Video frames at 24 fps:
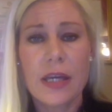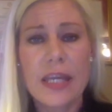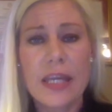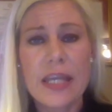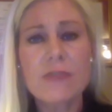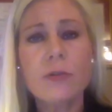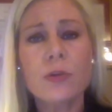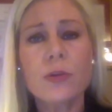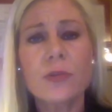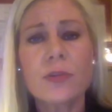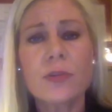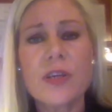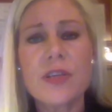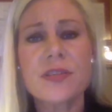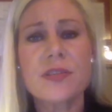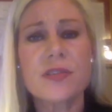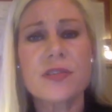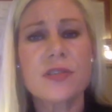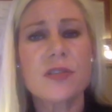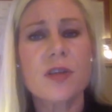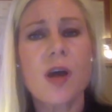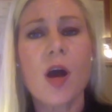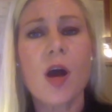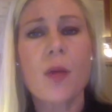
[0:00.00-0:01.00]
Evil
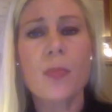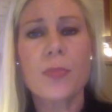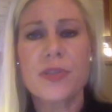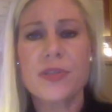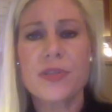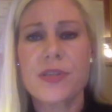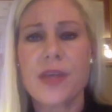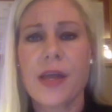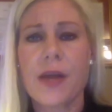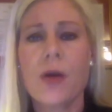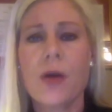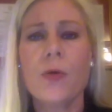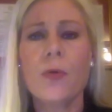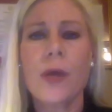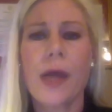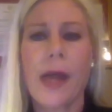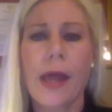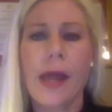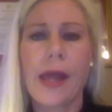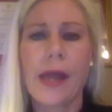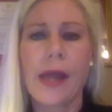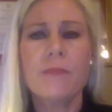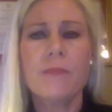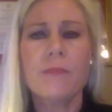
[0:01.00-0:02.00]
doesn't stop and say,
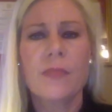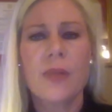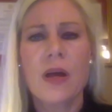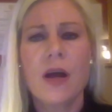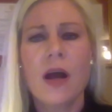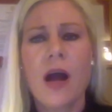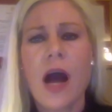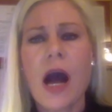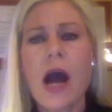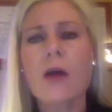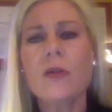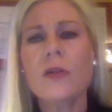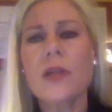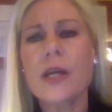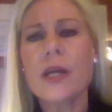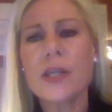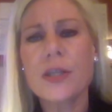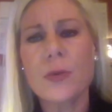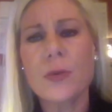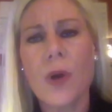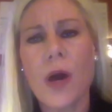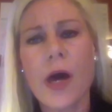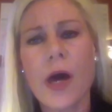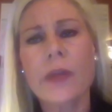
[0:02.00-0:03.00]
okay, I'll
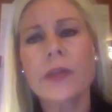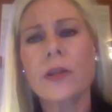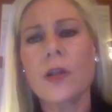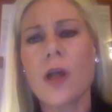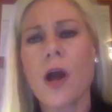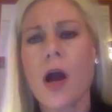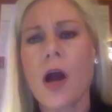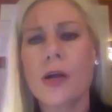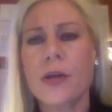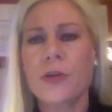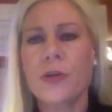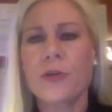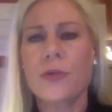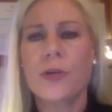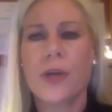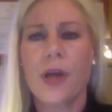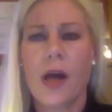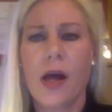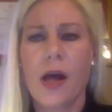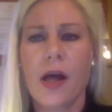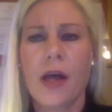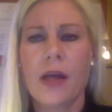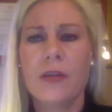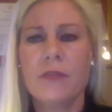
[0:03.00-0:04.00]
let you unlock your
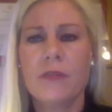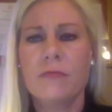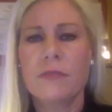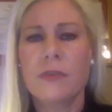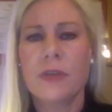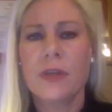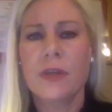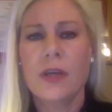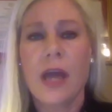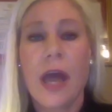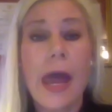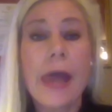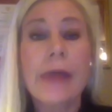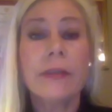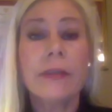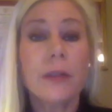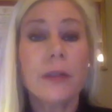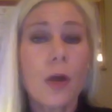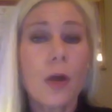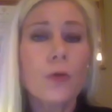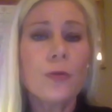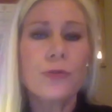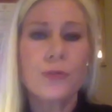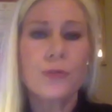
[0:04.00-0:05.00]
gun
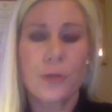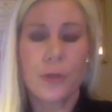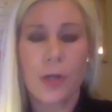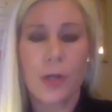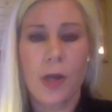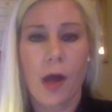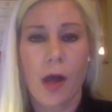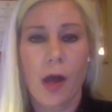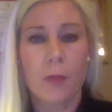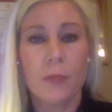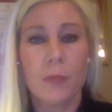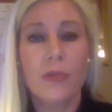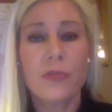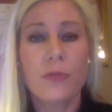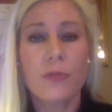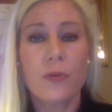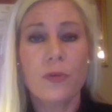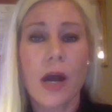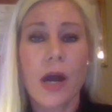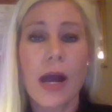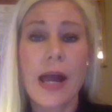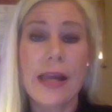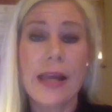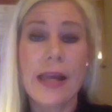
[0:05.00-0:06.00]
and load your gun
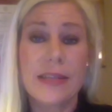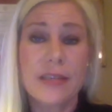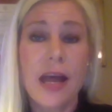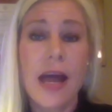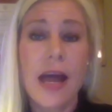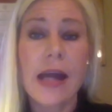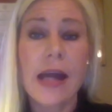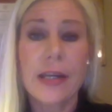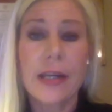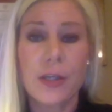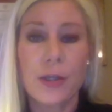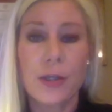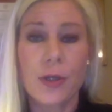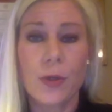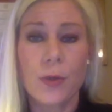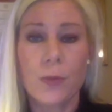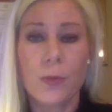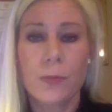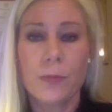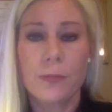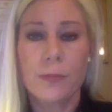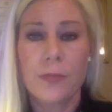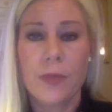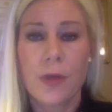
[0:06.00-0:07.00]
before I attack
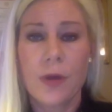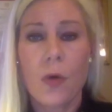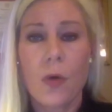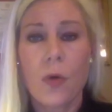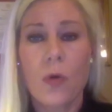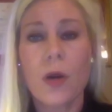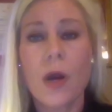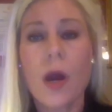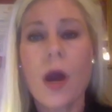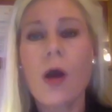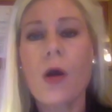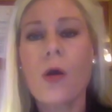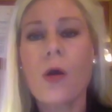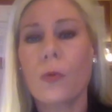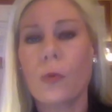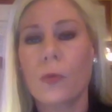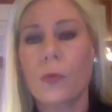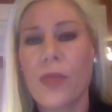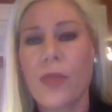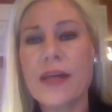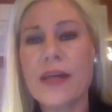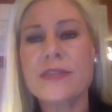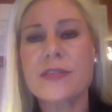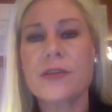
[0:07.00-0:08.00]
you. Or,
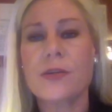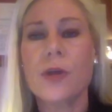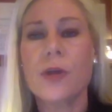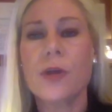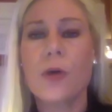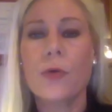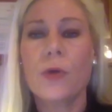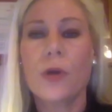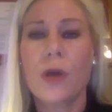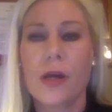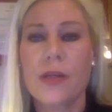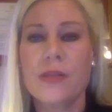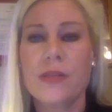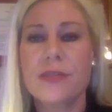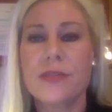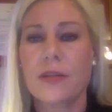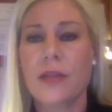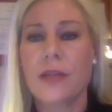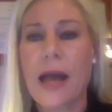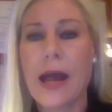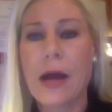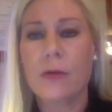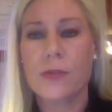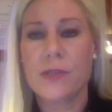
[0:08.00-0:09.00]
oh, that's a no guns
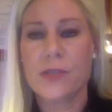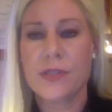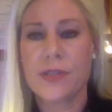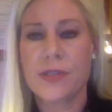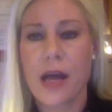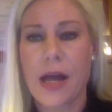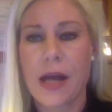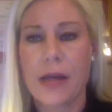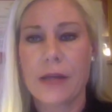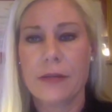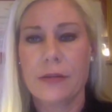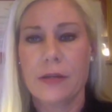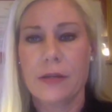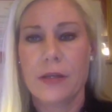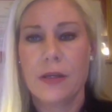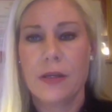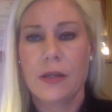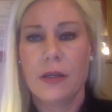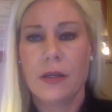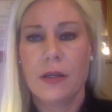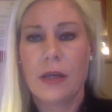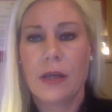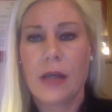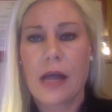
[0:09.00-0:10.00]
allowed sign.
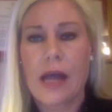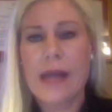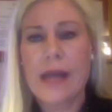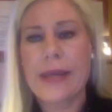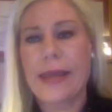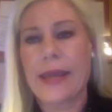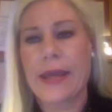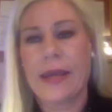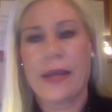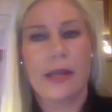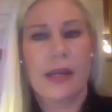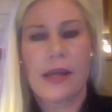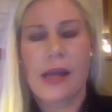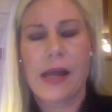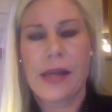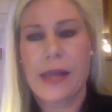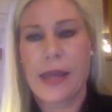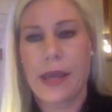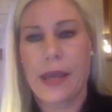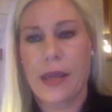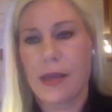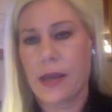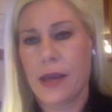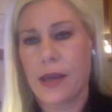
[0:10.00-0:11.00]
I
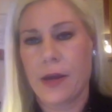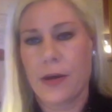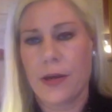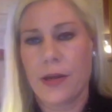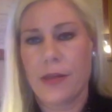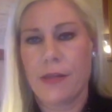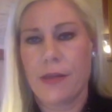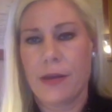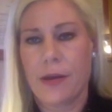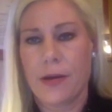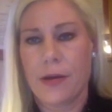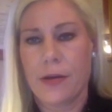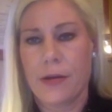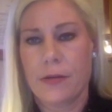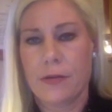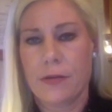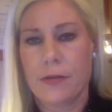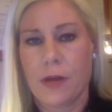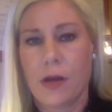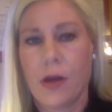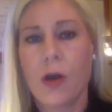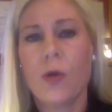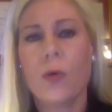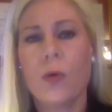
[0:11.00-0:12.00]
can't carry there.
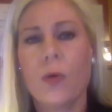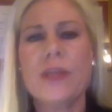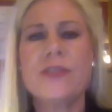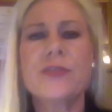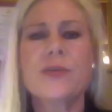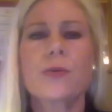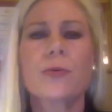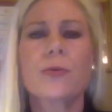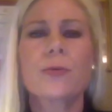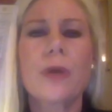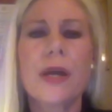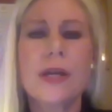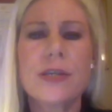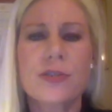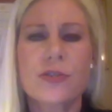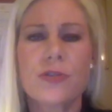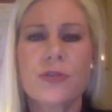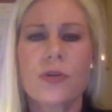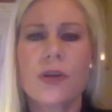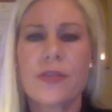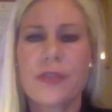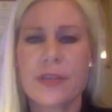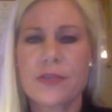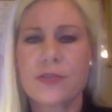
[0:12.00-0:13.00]
Oh, it's a
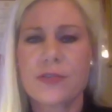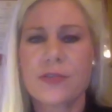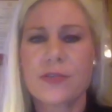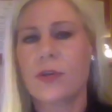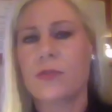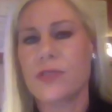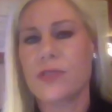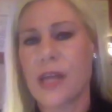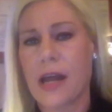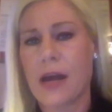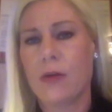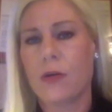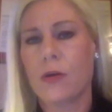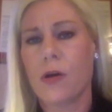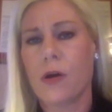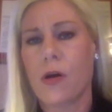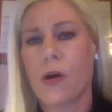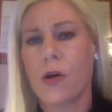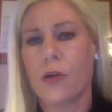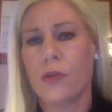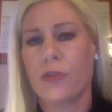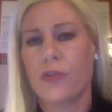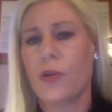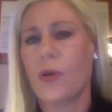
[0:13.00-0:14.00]
restaurant that serves
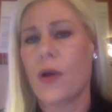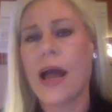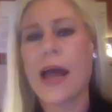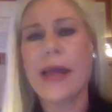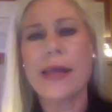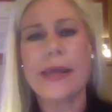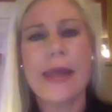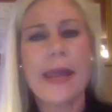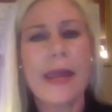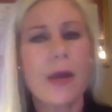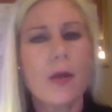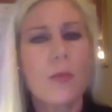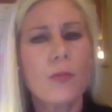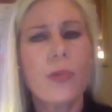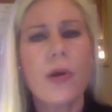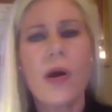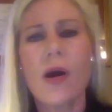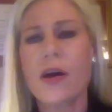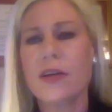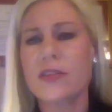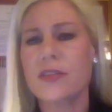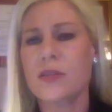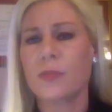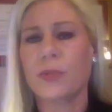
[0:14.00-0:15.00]
alcohol, so I can't
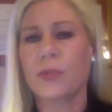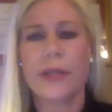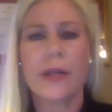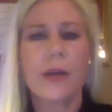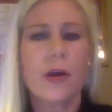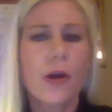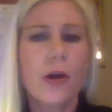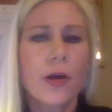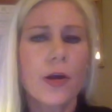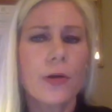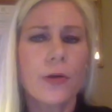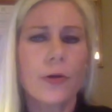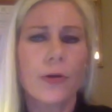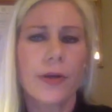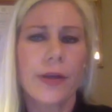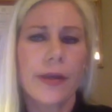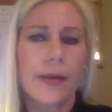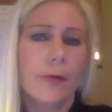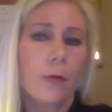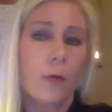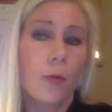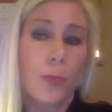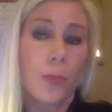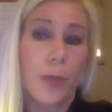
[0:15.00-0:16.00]
possibly hurt or
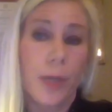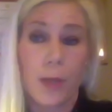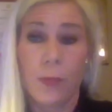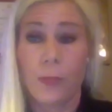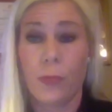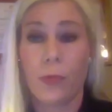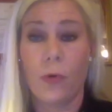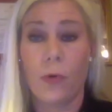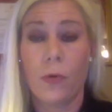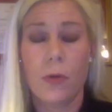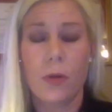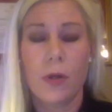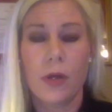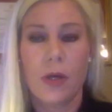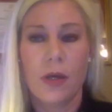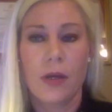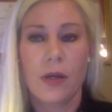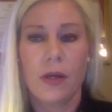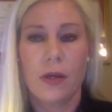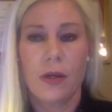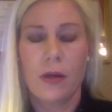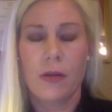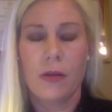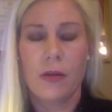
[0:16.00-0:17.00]
kill people
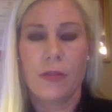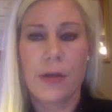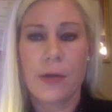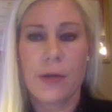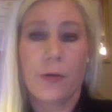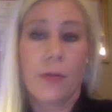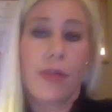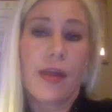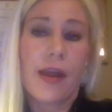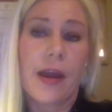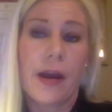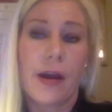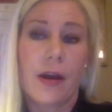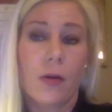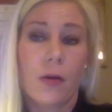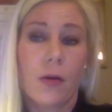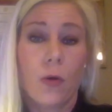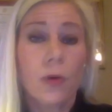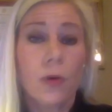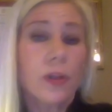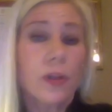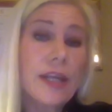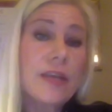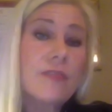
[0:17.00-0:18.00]
that are there
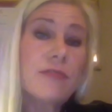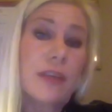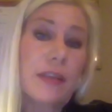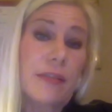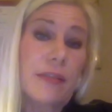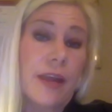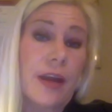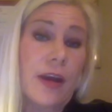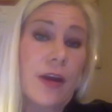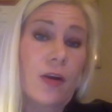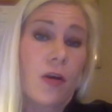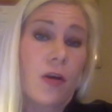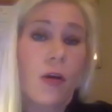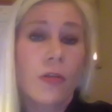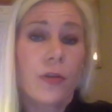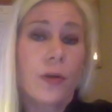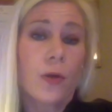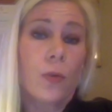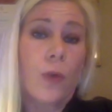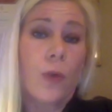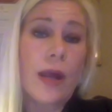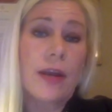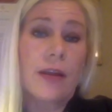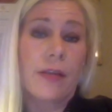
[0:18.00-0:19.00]
or leaving there on
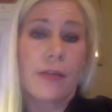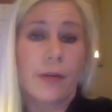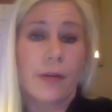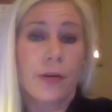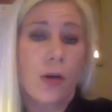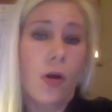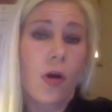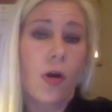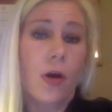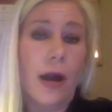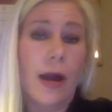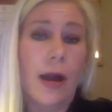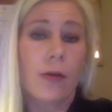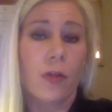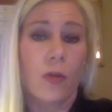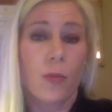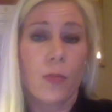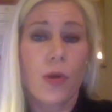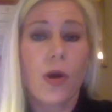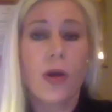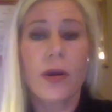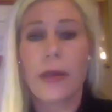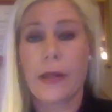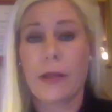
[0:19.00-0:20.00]
their way to their car out
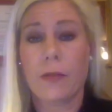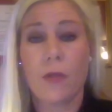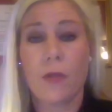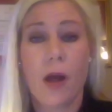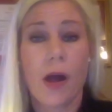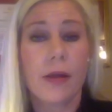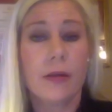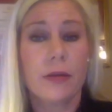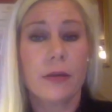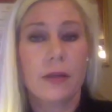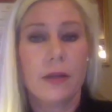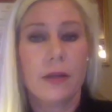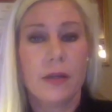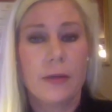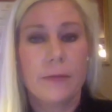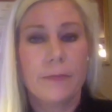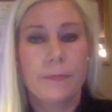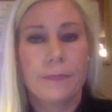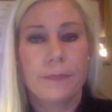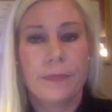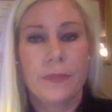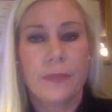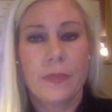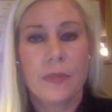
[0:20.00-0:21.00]
in the parking lot.
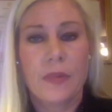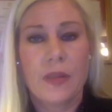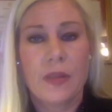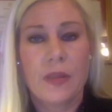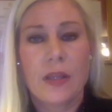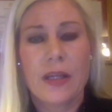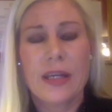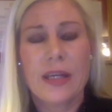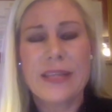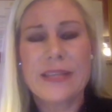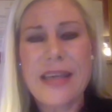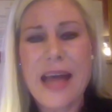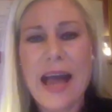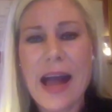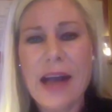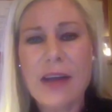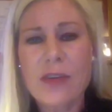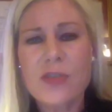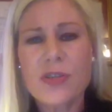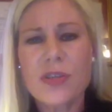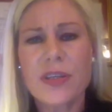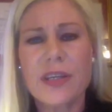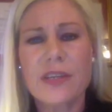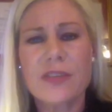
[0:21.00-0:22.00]
It's
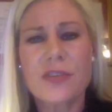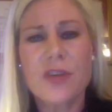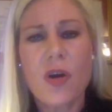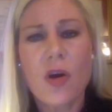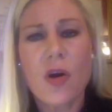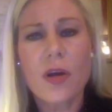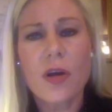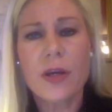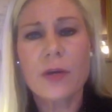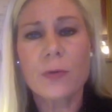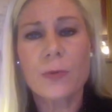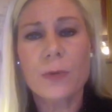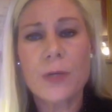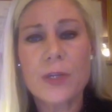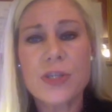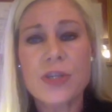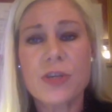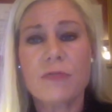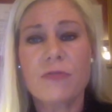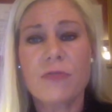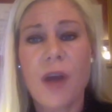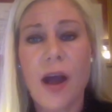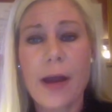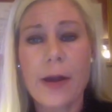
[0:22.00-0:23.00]
actually a target-rich
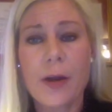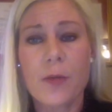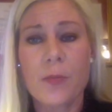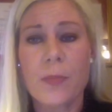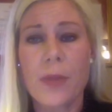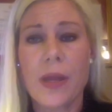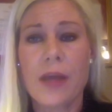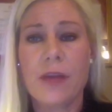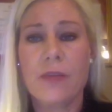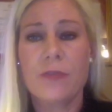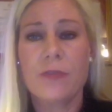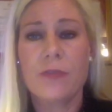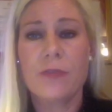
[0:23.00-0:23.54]
environment